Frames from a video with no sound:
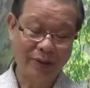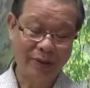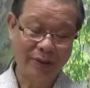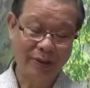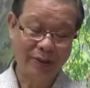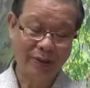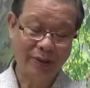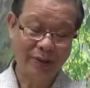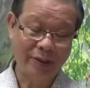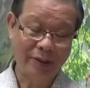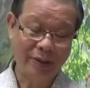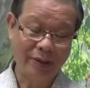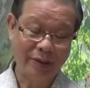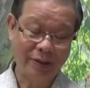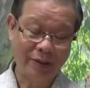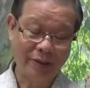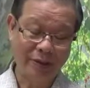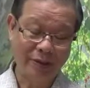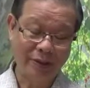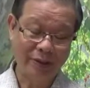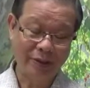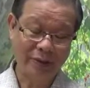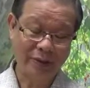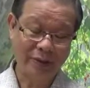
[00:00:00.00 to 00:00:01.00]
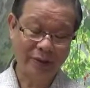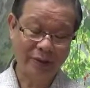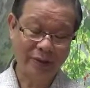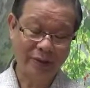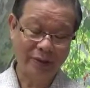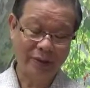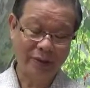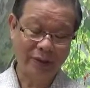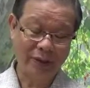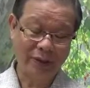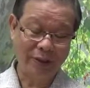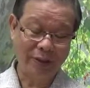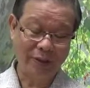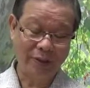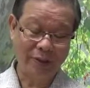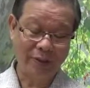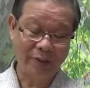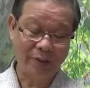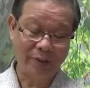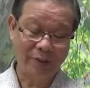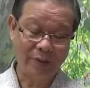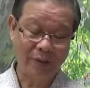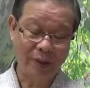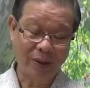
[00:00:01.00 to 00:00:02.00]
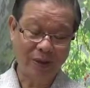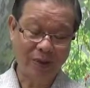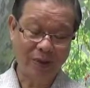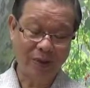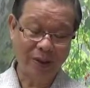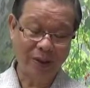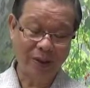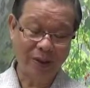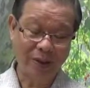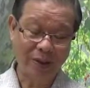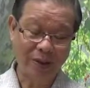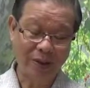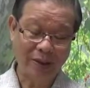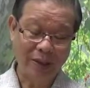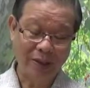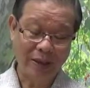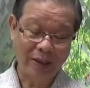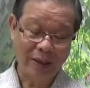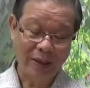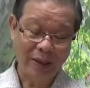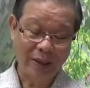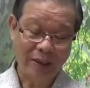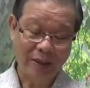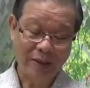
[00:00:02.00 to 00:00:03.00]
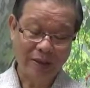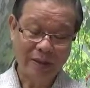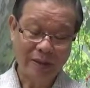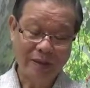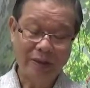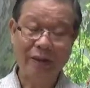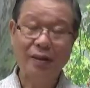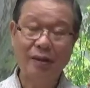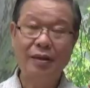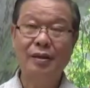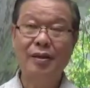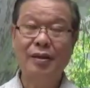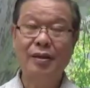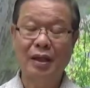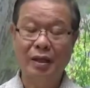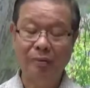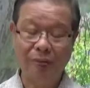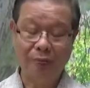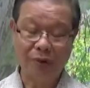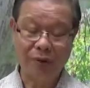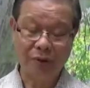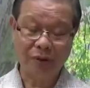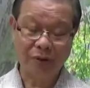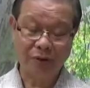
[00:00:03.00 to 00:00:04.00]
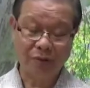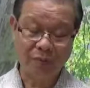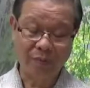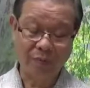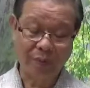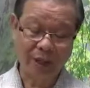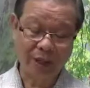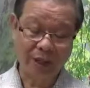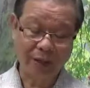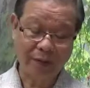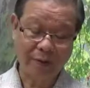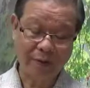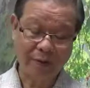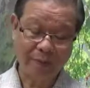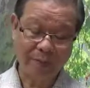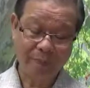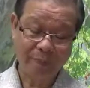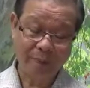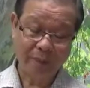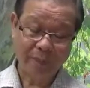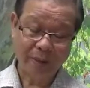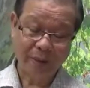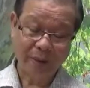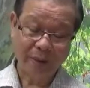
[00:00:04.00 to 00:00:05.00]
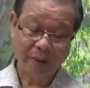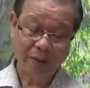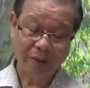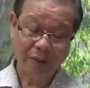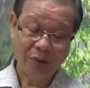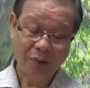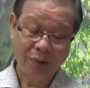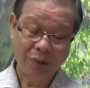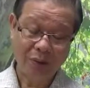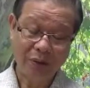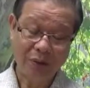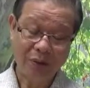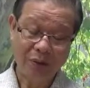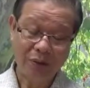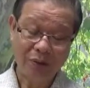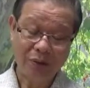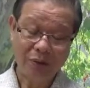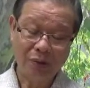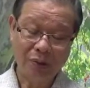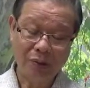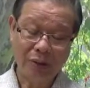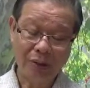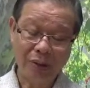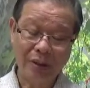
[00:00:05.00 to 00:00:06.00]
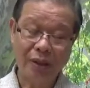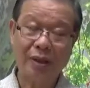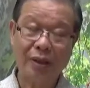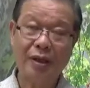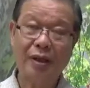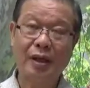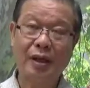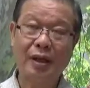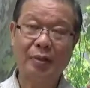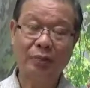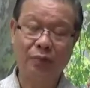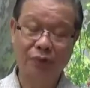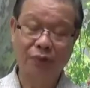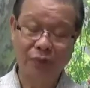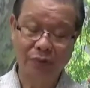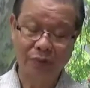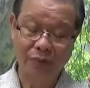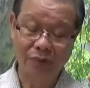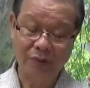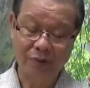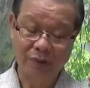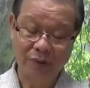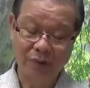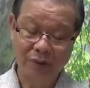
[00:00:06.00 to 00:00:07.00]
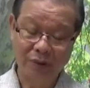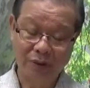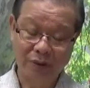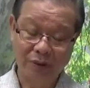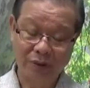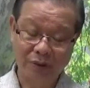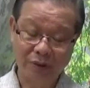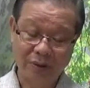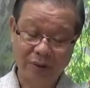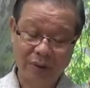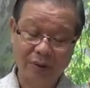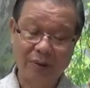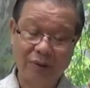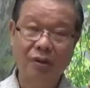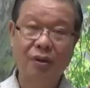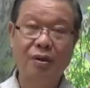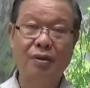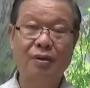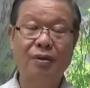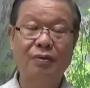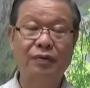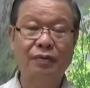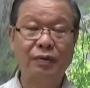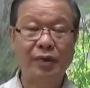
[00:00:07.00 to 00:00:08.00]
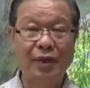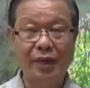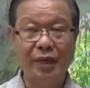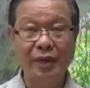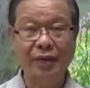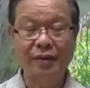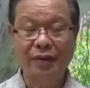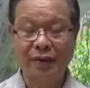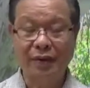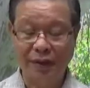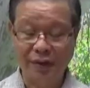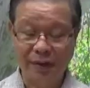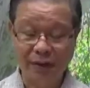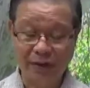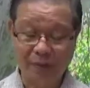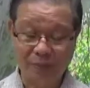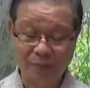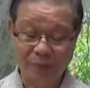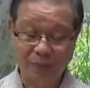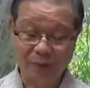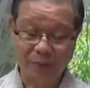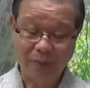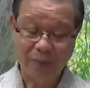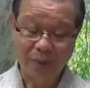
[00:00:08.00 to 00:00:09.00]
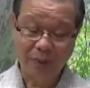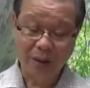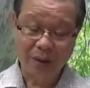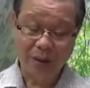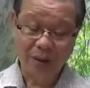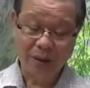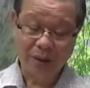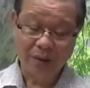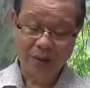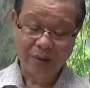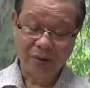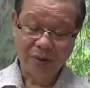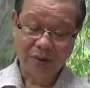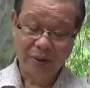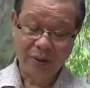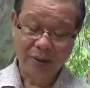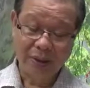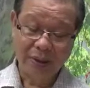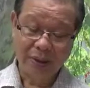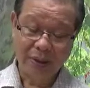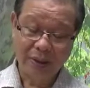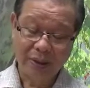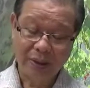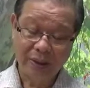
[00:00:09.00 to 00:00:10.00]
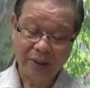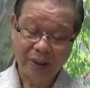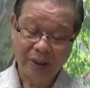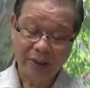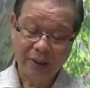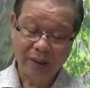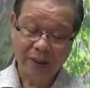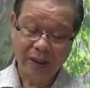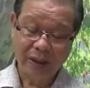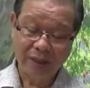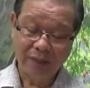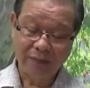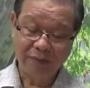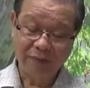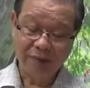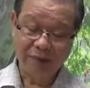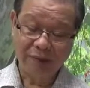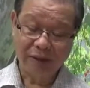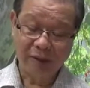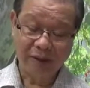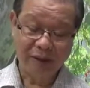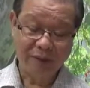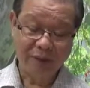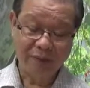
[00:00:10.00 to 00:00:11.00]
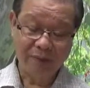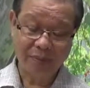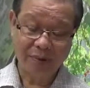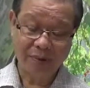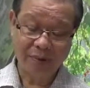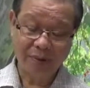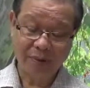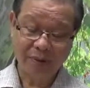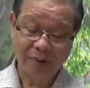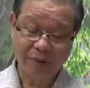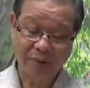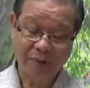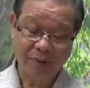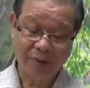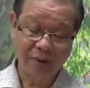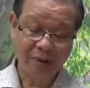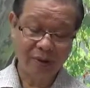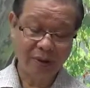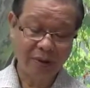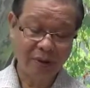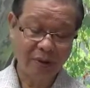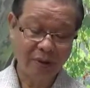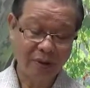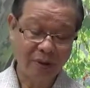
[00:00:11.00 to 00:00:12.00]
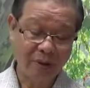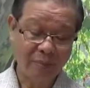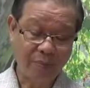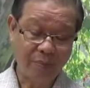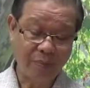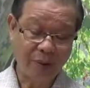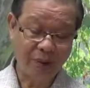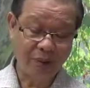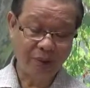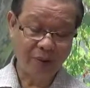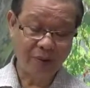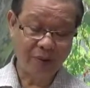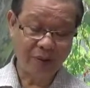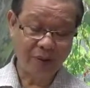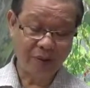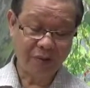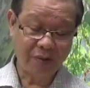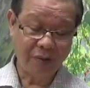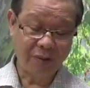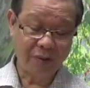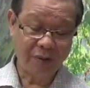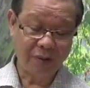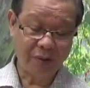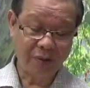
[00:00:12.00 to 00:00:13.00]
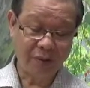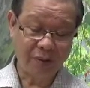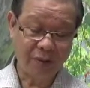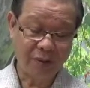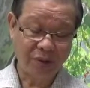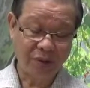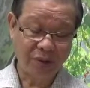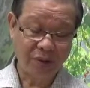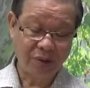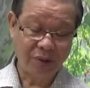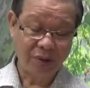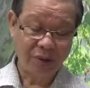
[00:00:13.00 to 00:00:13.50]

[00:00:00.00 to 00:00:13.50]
he tells Buddhayi, he says, but Buddhayi, there are disciples of mine who take only a cupful of rice, for example, or only half a cup, or a bilwa fruit,